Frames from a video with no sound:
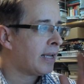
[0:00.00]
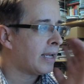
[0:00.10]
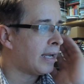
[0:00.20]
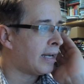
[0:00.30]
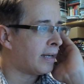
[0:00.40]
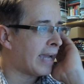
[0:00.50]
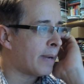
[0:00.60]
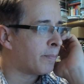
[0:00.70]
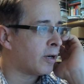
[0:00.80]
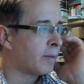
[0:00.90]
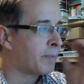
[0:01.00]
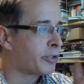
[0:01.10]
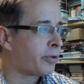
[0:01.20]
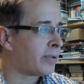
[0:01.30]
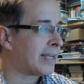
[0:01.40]
amber and
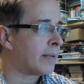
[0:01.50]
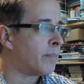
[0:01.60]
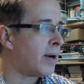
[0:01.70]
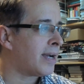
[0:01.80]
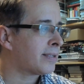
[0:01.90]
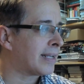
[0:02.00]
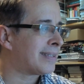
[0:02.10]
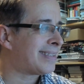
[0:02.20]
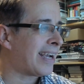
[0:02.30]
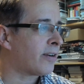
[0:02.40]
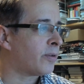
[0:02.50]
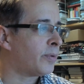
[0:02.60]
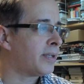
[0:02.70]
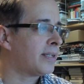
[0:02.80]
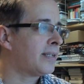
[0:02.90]
patchouli and musk and
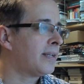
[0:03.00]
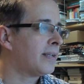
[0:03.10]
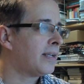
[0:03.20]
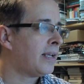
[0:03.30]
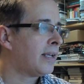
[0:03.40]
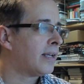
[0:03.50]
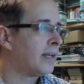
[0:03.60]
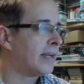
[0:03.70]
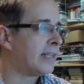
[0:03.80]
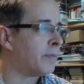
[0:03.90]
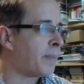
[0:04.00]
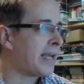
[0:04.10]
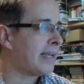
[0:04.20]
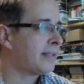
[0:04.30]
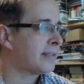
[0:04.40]
sandalwood in the
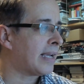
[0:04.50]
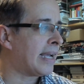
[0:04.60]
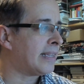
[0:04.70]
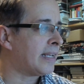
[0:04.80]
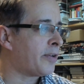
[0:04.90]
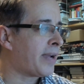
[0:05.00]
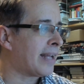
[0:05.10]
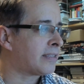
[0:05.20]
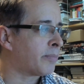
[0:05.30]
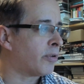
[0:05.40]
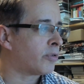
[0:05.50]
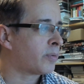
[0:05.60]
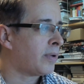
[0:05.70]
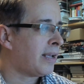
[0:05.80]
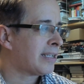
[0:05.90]
base. And then you got some of
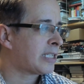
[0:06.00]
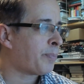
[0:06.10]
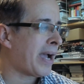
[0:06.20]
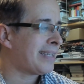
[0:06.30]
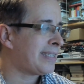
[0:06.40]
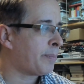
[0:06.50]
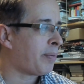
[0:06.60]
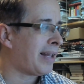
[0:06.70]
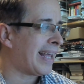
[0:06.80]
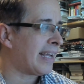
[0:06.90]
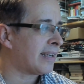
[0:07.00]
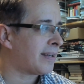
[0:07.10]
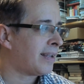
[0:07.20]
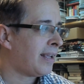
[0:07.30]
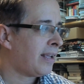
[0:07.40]
those spicy
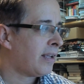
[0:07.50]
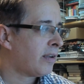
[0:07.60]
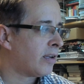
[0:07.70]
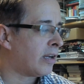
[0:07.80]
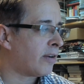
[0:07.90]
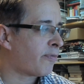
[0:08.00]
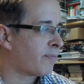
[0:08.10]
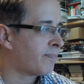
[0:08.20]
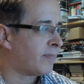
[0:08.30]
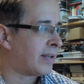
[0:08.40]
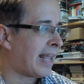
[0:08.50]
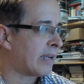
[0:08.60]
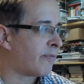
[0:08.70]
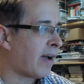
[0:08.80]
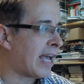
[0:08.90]
plant
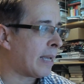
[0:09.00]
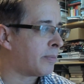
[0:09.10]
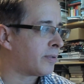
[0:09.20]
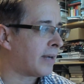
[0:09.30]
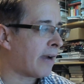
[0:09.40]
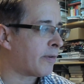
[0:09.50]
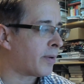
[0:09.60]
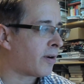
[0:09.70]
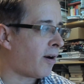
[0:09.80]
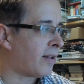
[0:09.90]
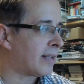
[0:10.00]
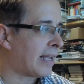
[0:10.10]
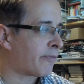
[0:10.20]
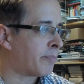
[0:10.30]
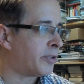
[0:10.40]
like vibes, or however you want to call it,
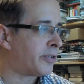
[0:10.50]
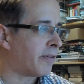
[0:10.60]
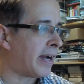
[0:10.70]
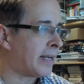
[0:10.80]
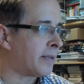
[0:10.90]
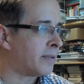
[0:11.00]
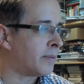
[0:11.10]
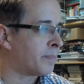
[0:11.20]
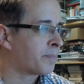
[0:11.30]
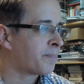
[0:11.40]
like from the geranium,